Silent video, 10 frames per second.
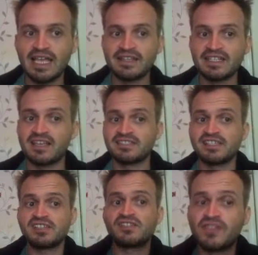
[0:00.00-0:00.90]

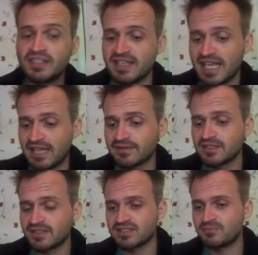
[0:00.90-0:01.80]
initialization doesn't have to
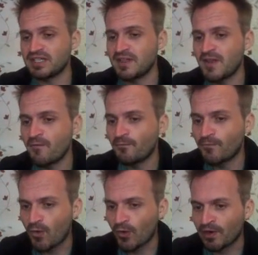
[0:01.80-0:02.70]
just be
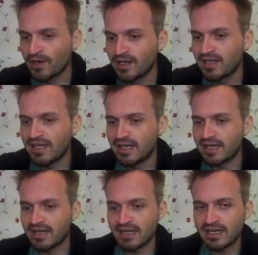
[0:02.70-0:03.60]
for
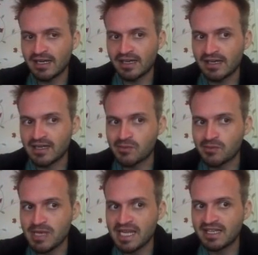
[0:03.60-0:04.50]

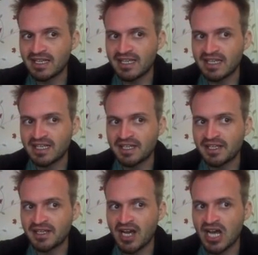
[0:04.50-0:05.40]

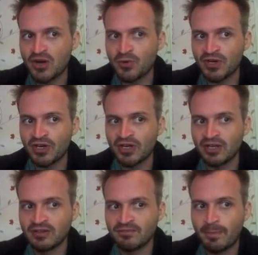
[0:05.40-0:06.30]
making
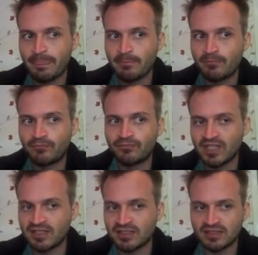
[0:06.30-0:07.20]
our
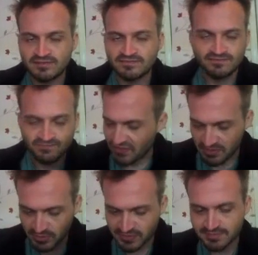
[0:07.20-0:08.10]

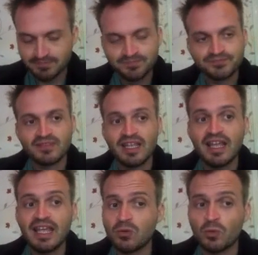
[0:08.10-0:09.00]
variables.
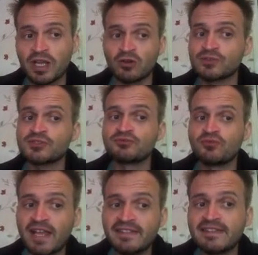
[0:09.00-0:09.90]
We can also
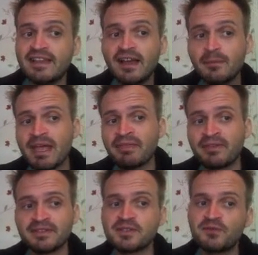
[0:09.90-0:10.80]
run
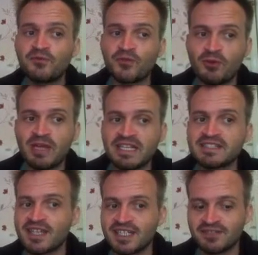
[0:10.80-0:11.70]
methods from
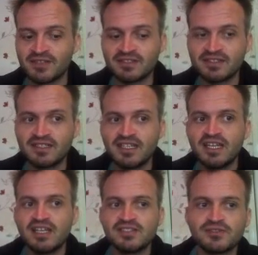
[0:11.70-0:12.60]
inside of it.
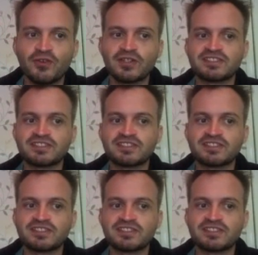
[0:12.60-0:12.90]
So for